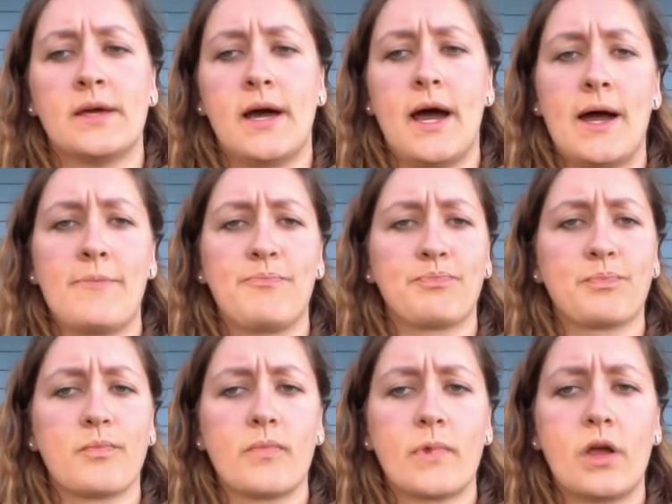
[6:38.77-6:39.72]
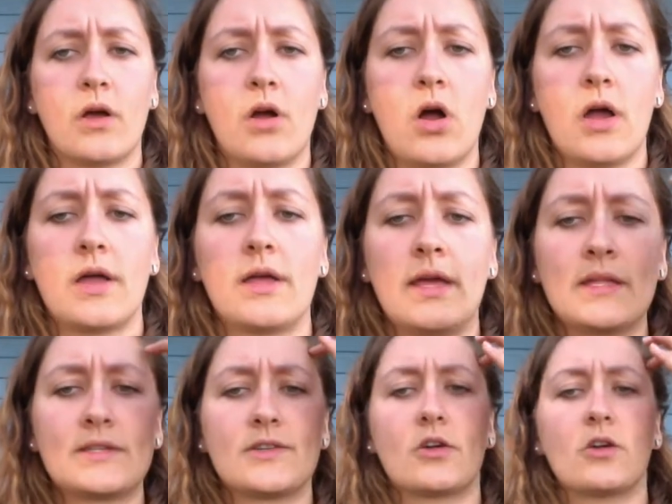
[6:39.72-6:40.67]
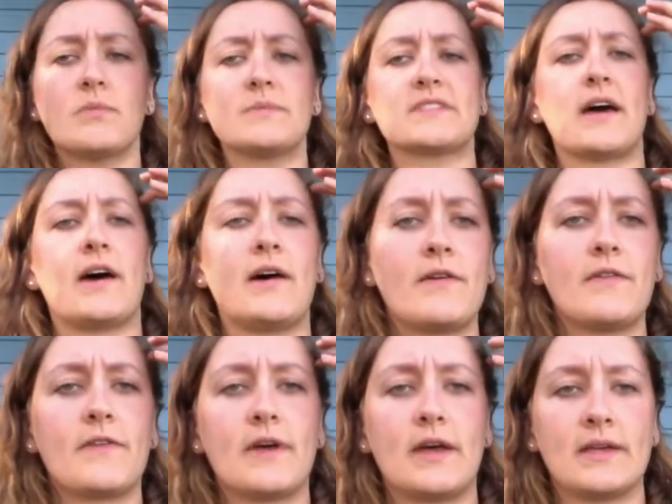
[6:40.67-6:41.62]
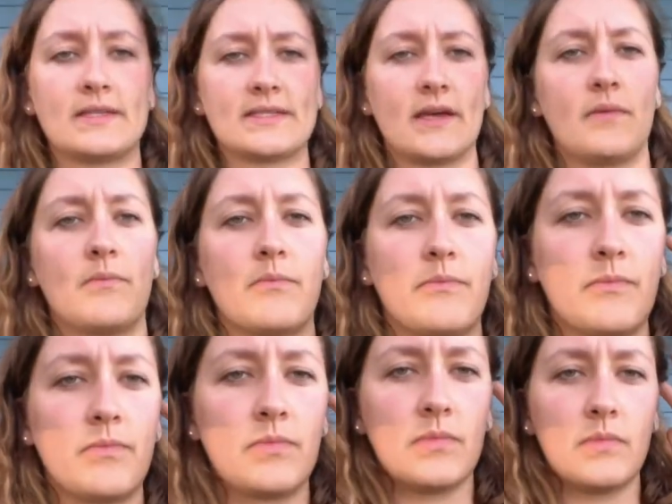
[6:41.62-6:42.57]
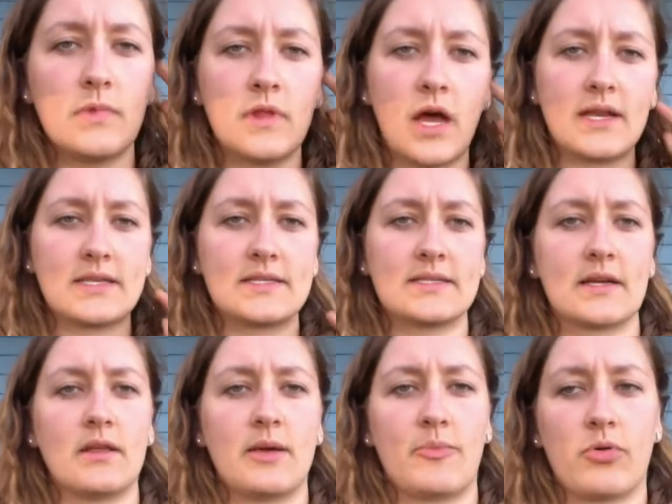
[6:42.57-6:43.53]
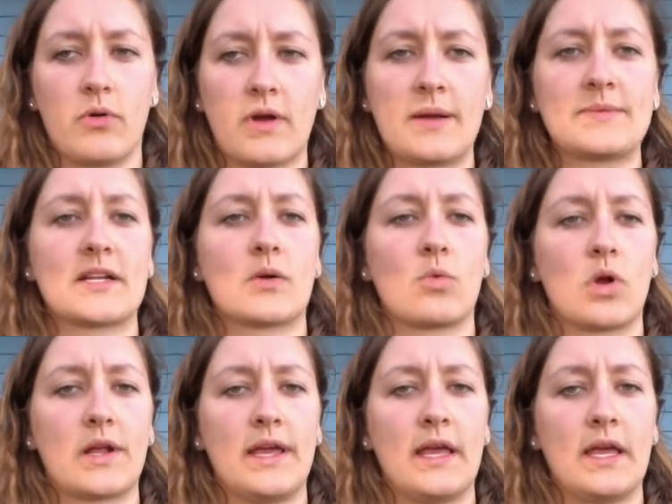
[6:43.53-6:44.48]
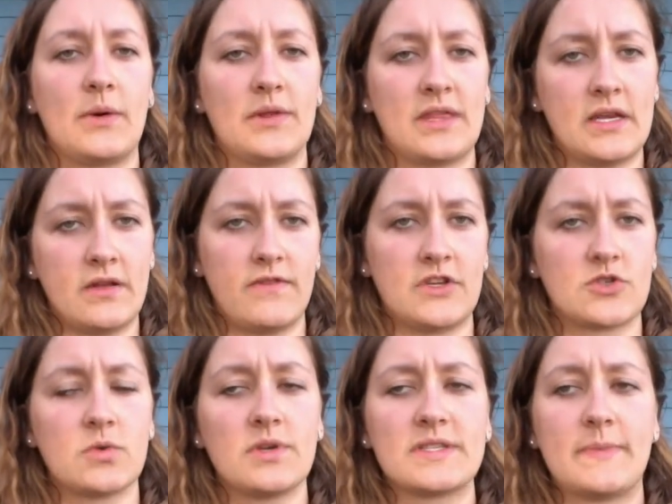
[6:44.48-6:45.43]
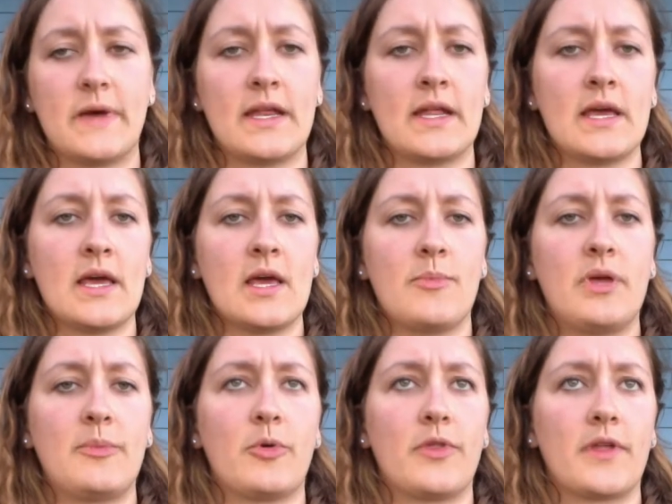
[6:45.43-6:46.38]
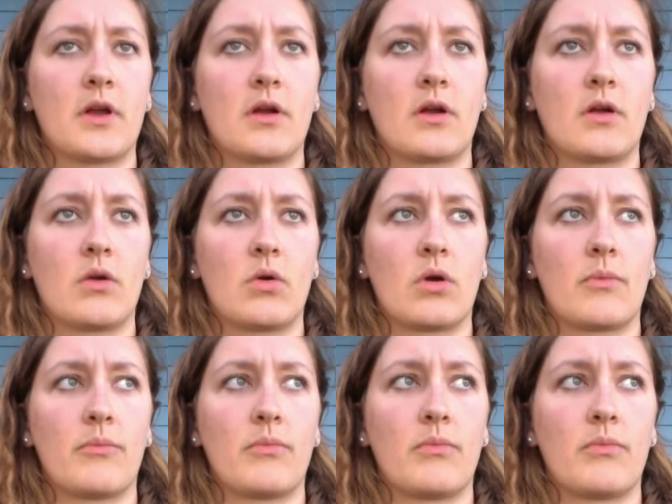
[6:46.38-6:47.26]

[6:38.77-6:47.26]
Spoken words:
In terms of some, not necessarily programs that are working with individuals, but people that are, or